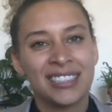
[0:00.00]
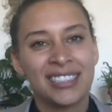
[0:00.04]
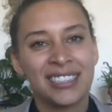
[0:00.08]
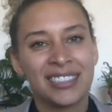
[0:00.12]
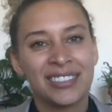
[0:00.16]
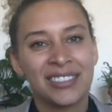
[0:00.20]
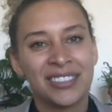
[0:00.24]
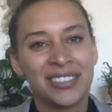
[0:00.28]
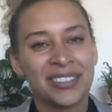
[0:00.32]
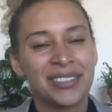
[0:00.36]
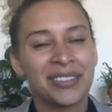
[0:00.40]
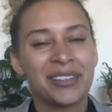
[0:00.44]

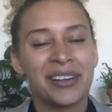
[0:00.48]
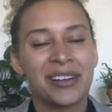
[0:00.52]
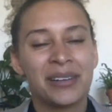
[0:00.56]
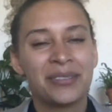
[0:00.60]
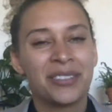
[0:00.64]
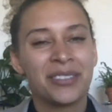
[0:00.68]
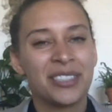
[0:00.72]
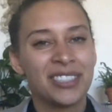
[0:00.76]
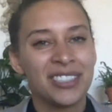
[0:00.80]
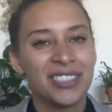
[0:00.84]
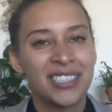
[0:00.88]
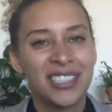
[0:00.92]
This was
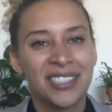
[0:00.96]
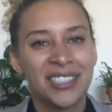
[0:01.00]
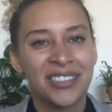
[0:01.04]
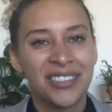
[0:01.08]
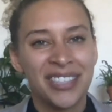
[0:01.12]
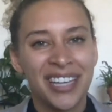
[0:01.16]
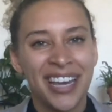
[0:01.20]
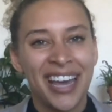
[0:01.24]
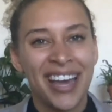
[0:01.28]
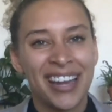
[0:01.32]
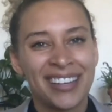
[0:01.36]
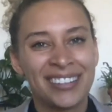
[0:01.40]
incredible. Let's do it
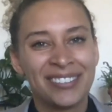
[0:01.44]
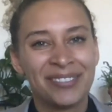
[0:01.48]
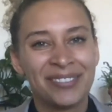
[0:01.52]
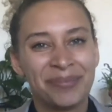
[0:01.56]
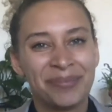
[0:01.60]
again.